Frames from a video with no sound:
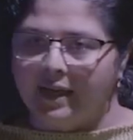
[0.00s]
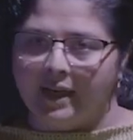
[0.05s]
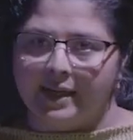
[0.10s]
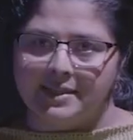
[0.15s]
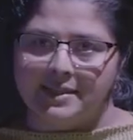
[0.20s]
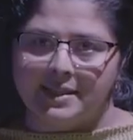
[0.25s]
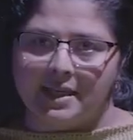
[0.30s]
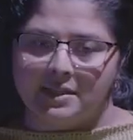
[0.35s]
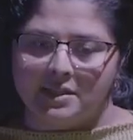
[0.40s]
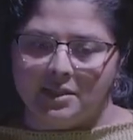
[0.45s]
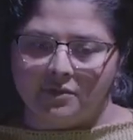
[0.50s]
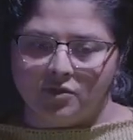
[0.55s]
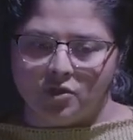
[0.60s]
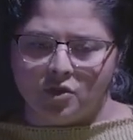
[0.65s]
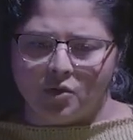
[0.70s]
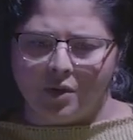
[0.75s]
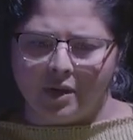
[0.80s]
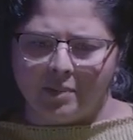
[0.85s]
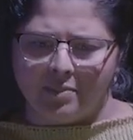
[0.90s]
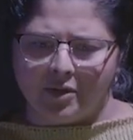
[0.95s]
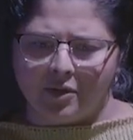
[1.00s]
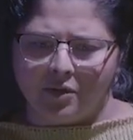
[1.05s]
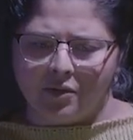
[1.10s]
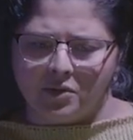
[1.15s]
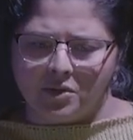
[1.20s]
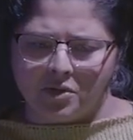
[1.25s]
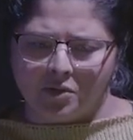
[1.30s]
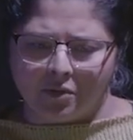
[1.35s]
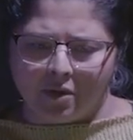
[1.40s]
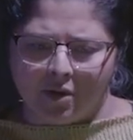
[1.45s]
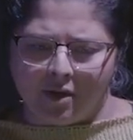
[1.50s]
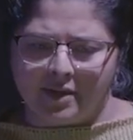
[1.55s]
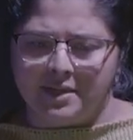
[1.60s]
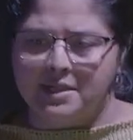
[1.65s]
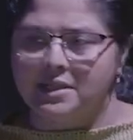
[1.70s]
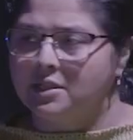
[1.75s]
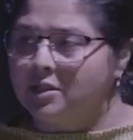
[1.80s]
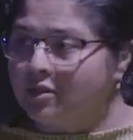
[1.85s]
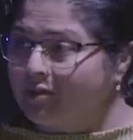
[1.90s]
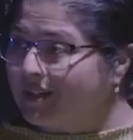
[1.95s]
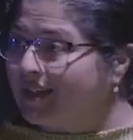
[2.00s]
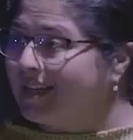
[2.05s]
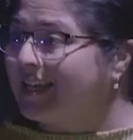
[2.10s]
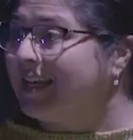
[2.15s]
a sense of joy, but also constituted a